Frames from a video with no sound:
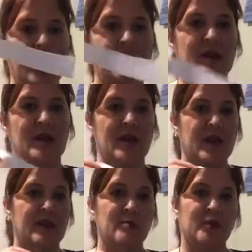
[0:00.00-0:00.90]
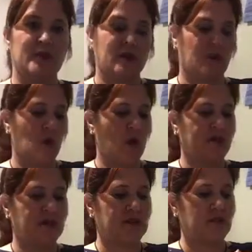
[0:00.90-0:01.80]
that, and they put their
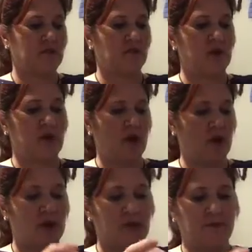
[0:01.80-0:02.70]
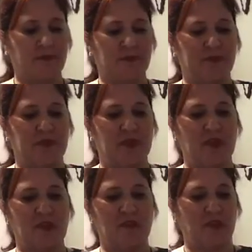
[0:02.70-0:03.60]
request right on it.
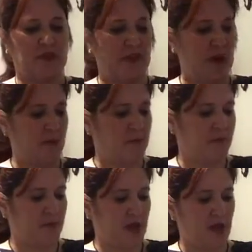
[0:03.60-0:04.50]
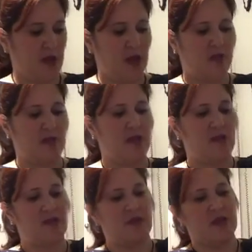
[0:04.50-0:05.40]
They fold it up, and
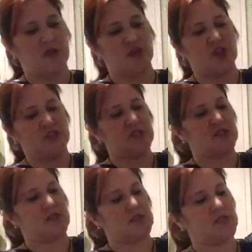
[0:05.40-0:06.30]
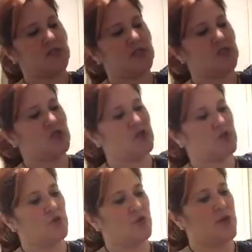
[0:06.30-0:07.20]
then they just stick it
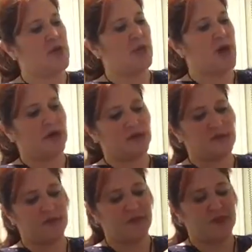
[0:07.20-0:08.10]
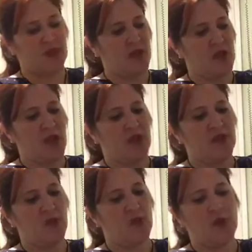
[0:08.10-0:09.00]
into the Reiki box.
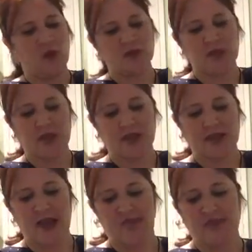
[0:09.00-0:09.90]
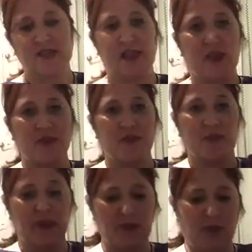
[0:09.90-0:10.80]
And then what I also like to have inside of a
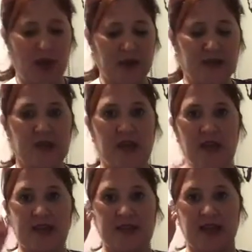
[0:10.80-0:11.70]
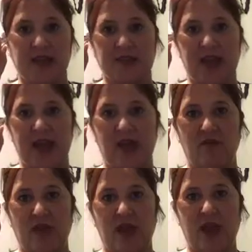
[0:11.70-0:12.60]
Reiki box is I like to
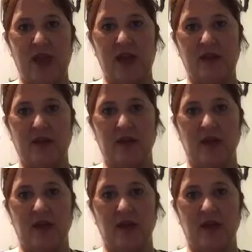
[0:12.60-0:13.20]
have a